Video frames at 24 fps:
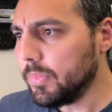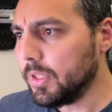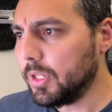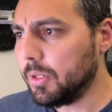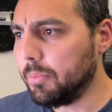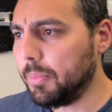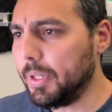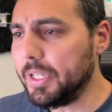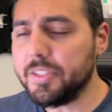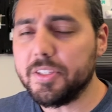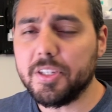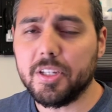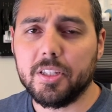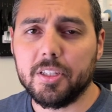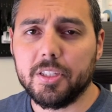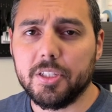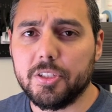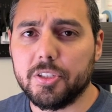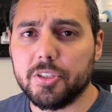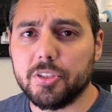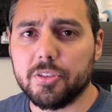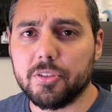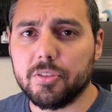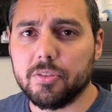basically
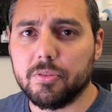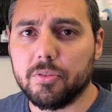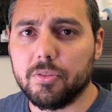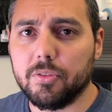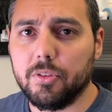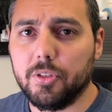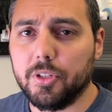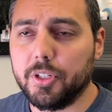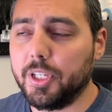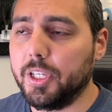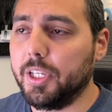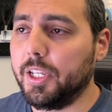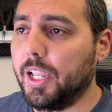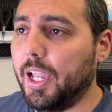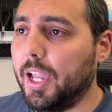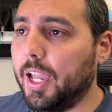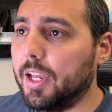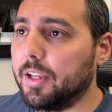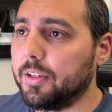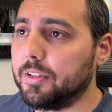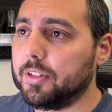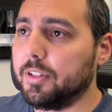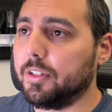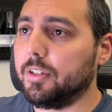just looking
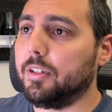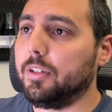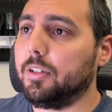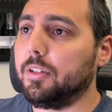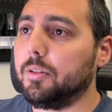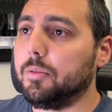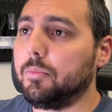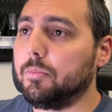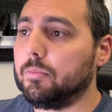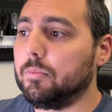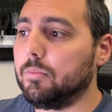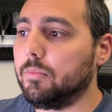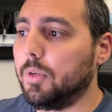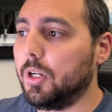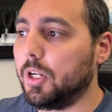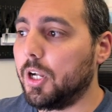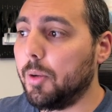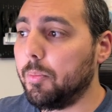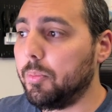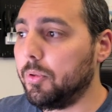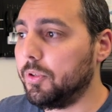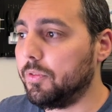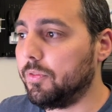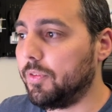at um, a
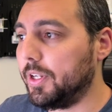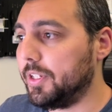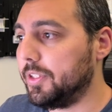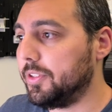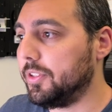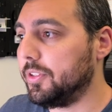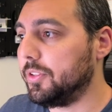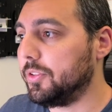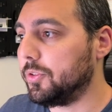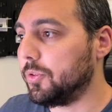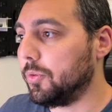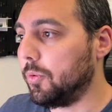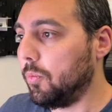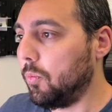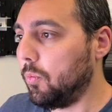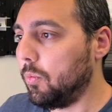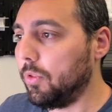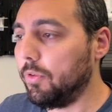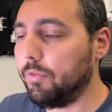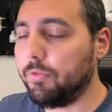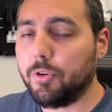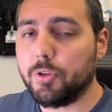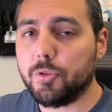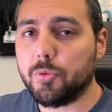couple of devices,
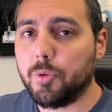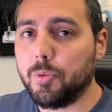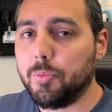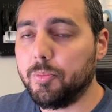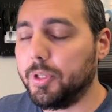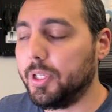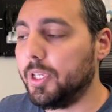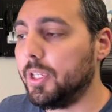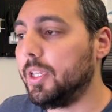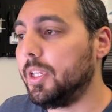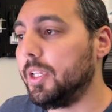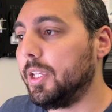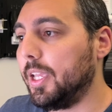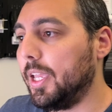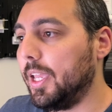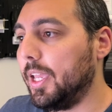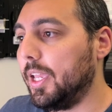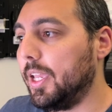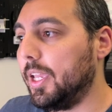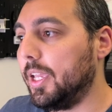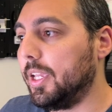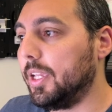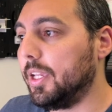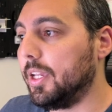the first one being
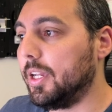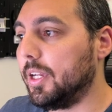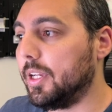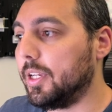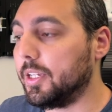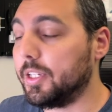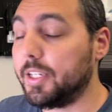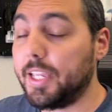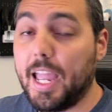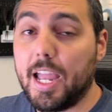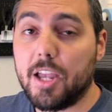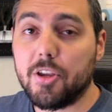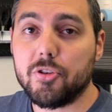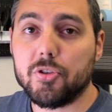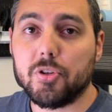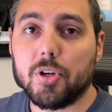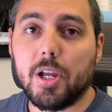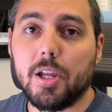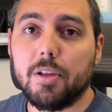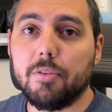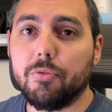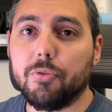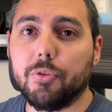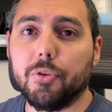a, a cache
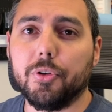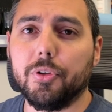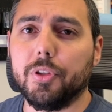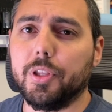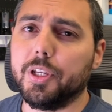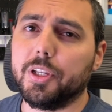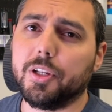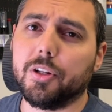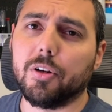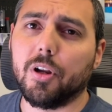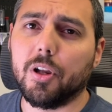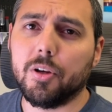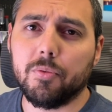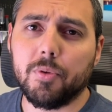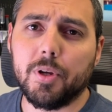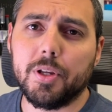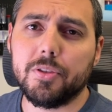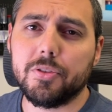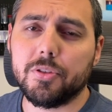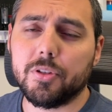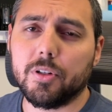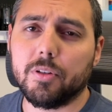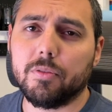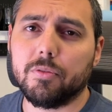drive for like your Unraid
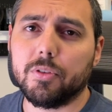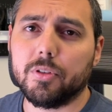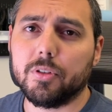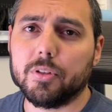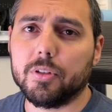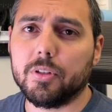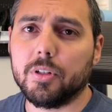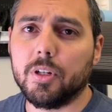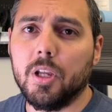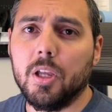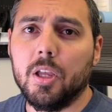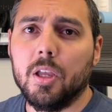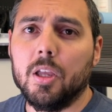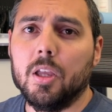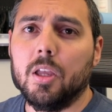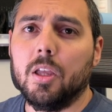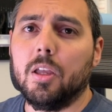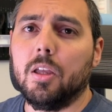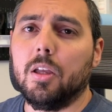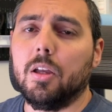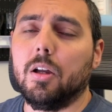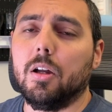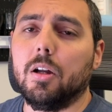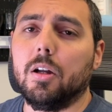server,
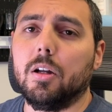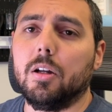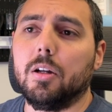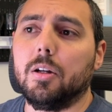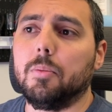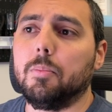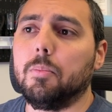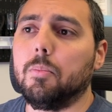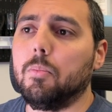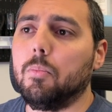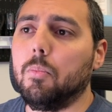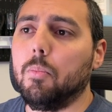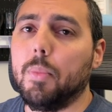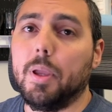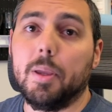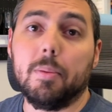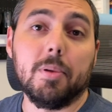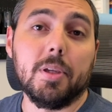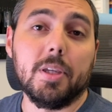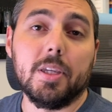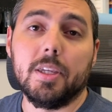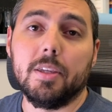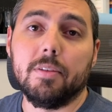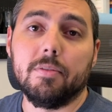um,
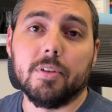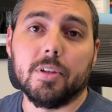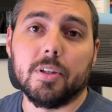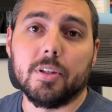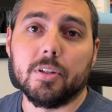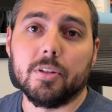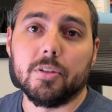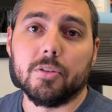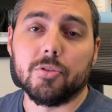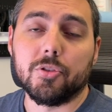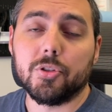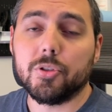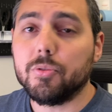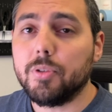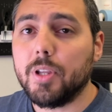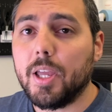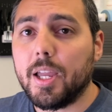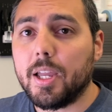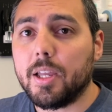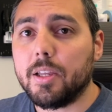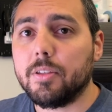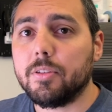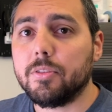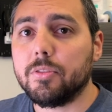maybe even True N
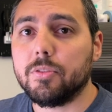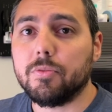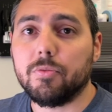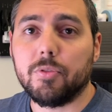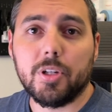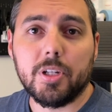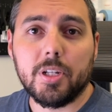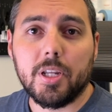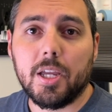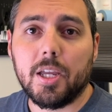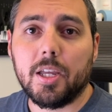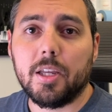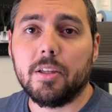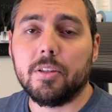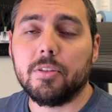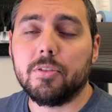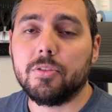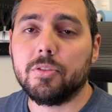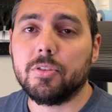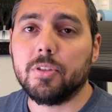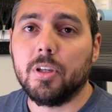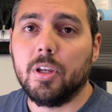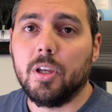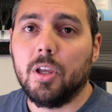A S, Free N A
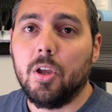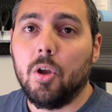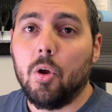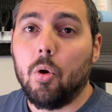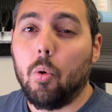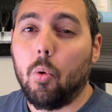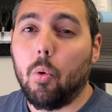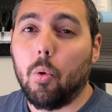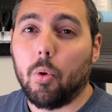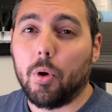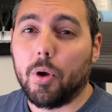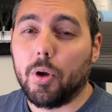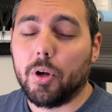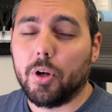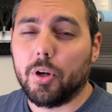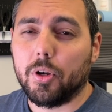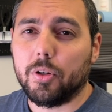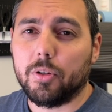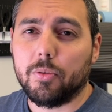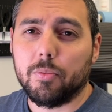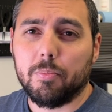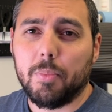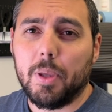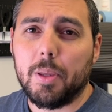S, or
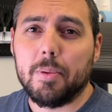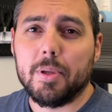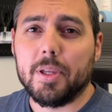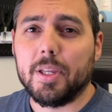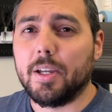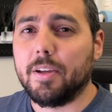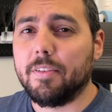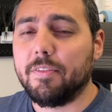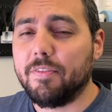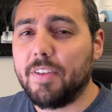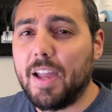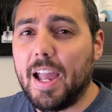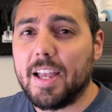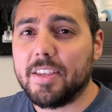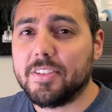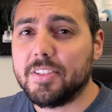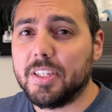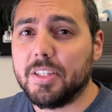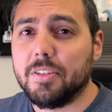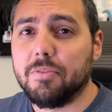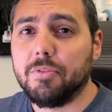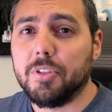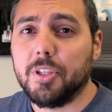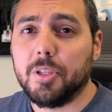maybe a fast
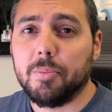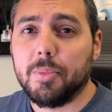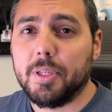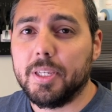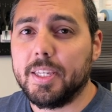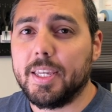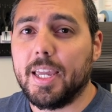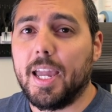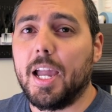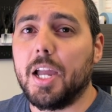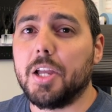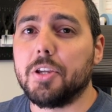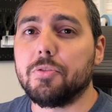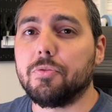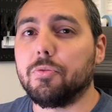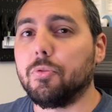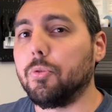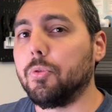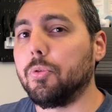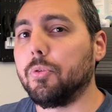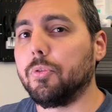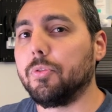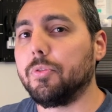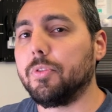NVMe cache
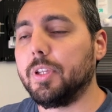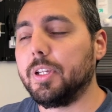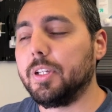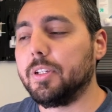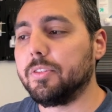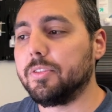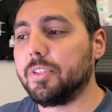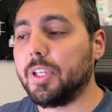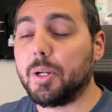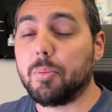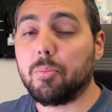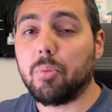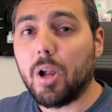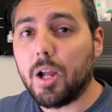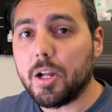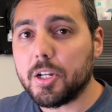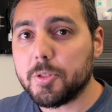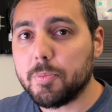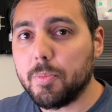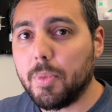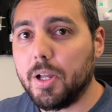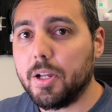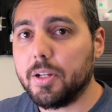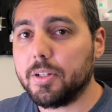for things like
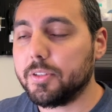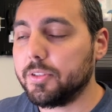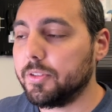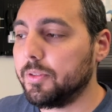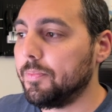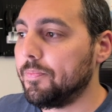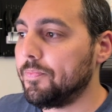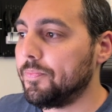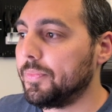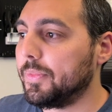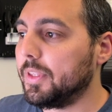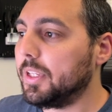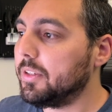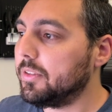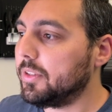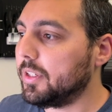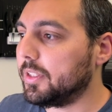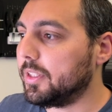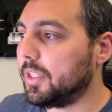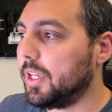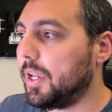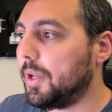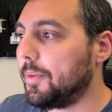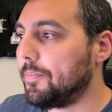Proxmox, things like
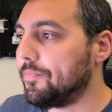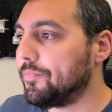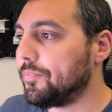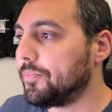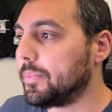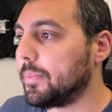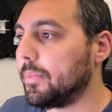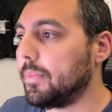that.